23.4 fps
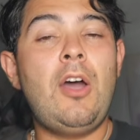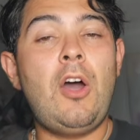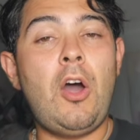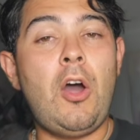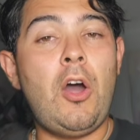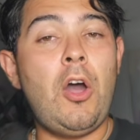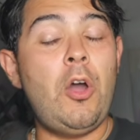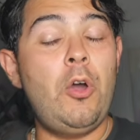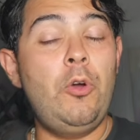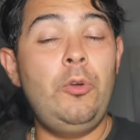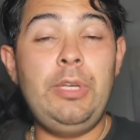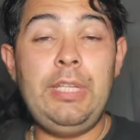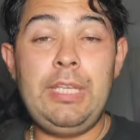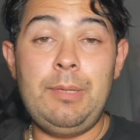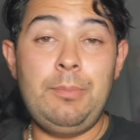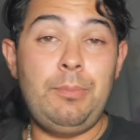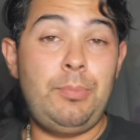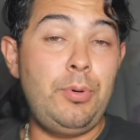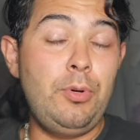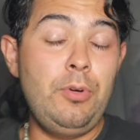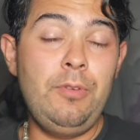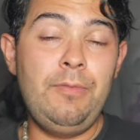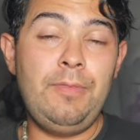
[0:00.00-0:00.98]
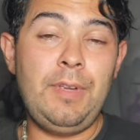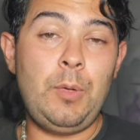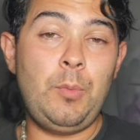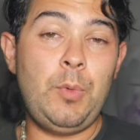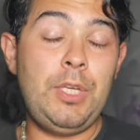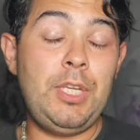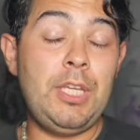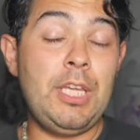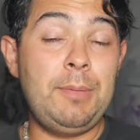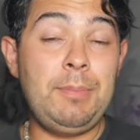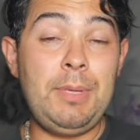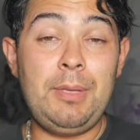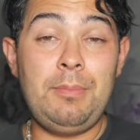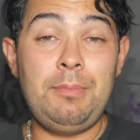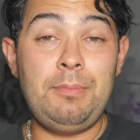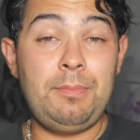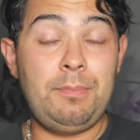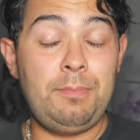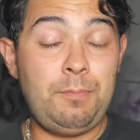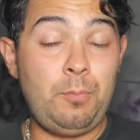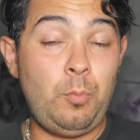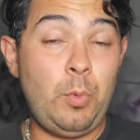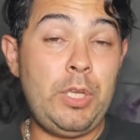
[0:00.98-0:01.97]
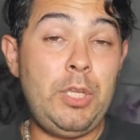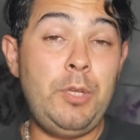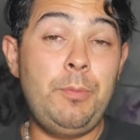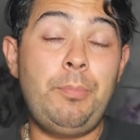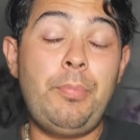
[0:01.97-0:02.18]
are only improving when you